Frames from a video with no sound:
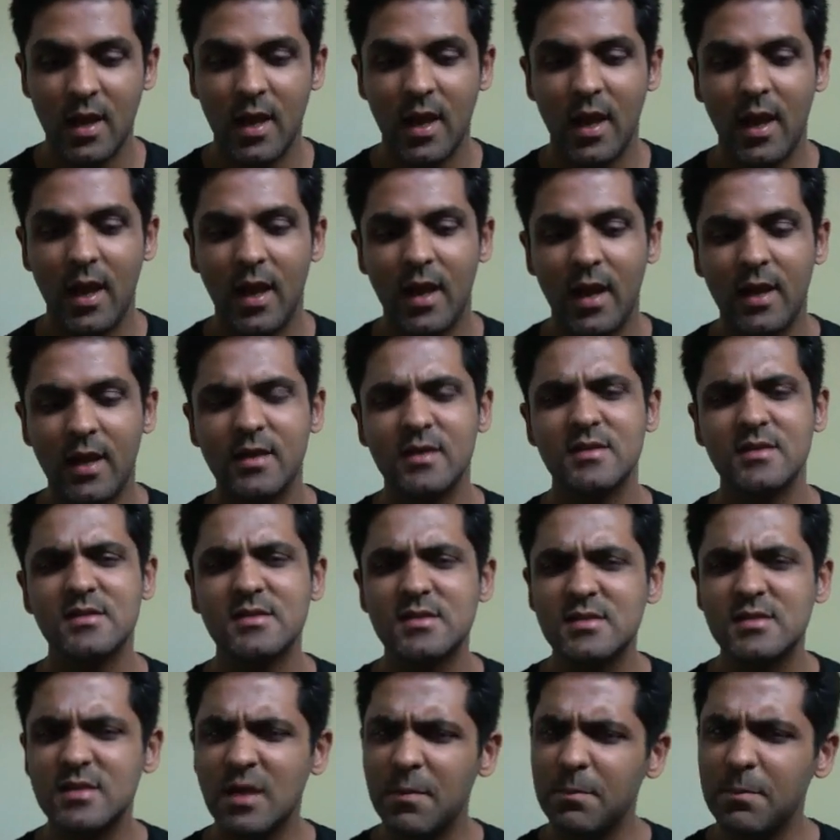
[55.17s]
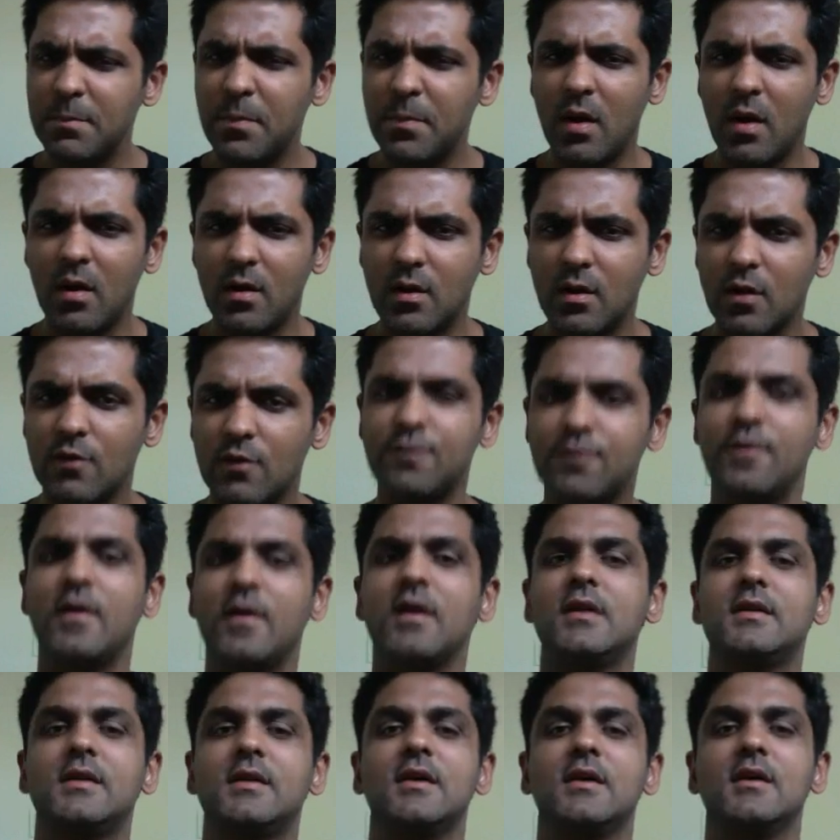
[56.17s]
And some part of
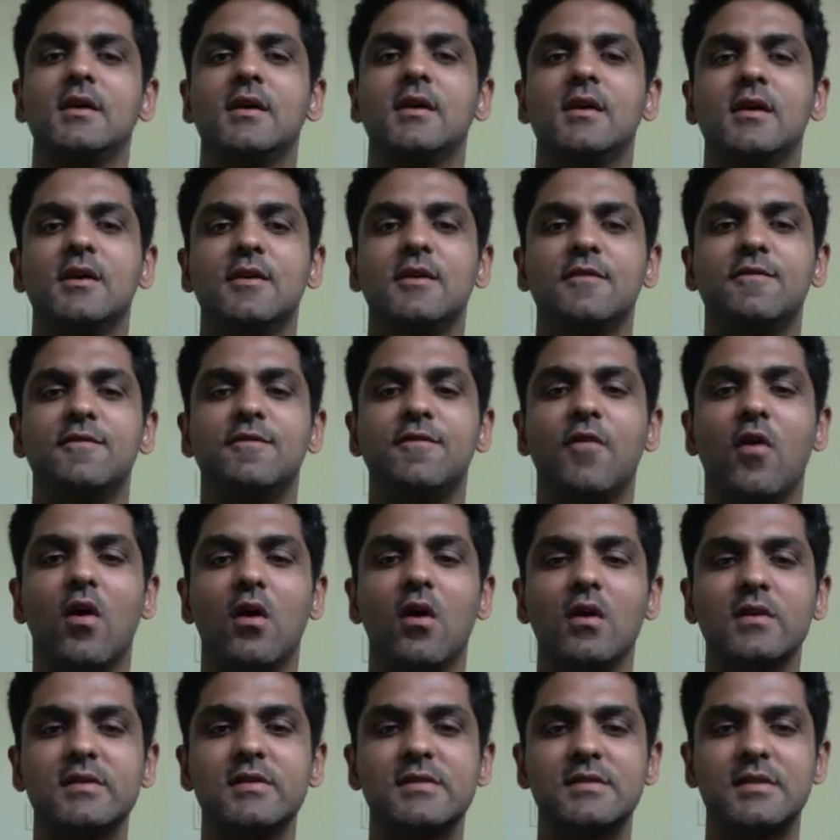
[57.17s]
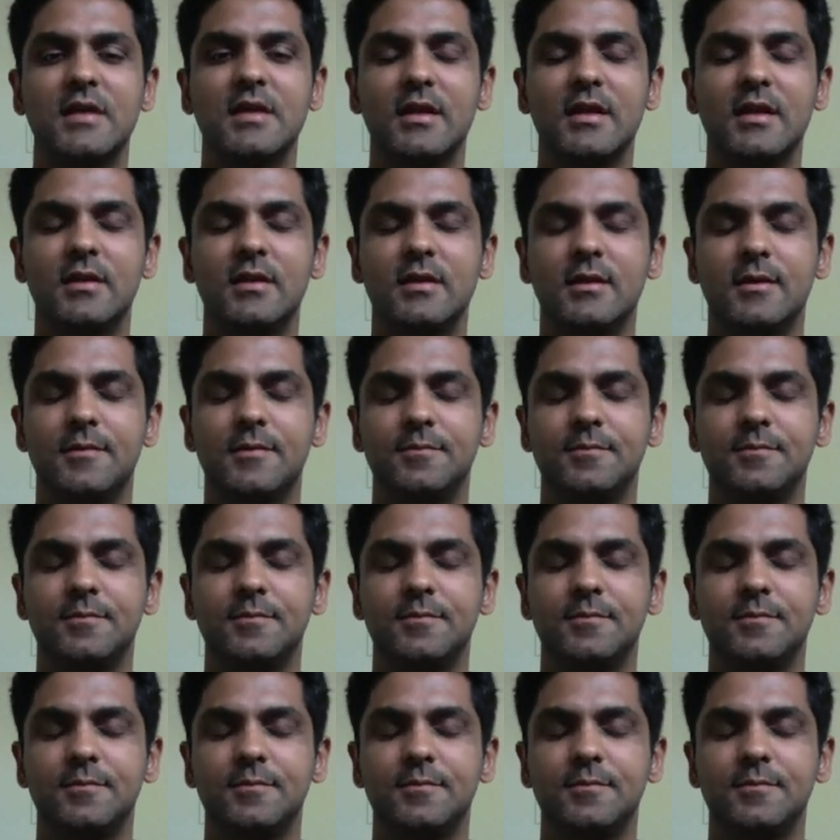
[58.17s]
it falls in